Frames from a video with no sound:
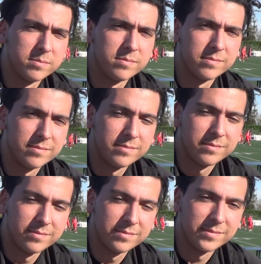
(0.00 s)
Big city,
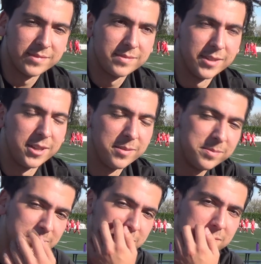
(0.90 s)
nice.
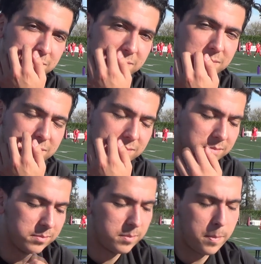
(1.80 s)
Are
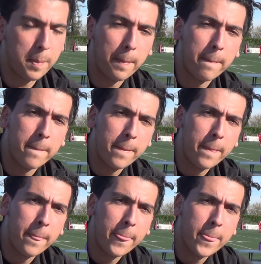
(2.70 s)
you looking
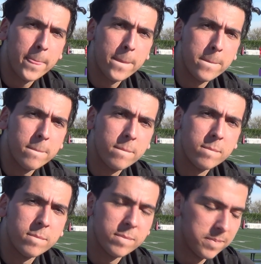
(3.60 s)
to play ball
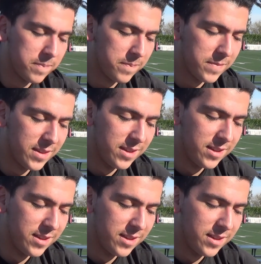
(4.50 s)
in college?